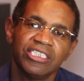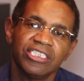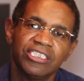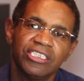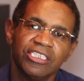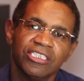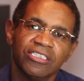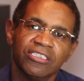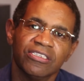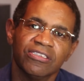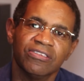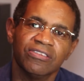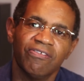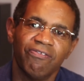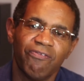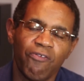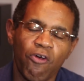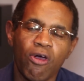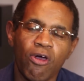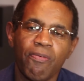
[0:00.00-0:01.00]
to
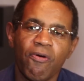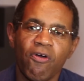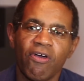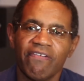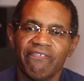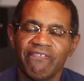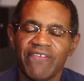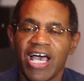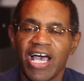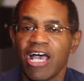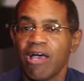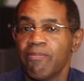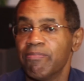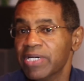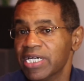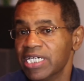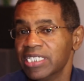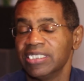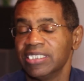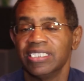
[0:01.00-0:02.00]
4.5,
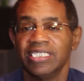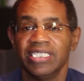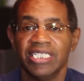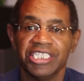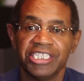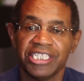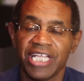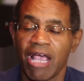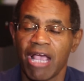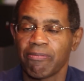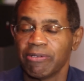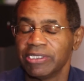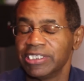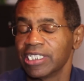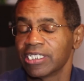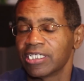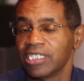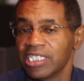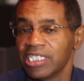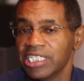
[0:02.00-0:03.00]
but it's not
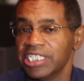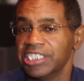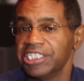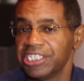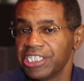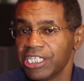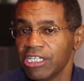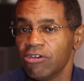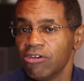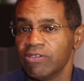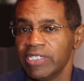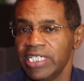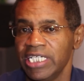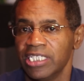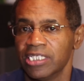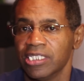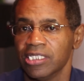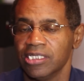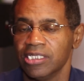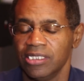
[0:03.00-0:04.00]
particularly slow
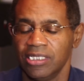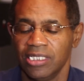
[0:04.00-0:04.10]
either.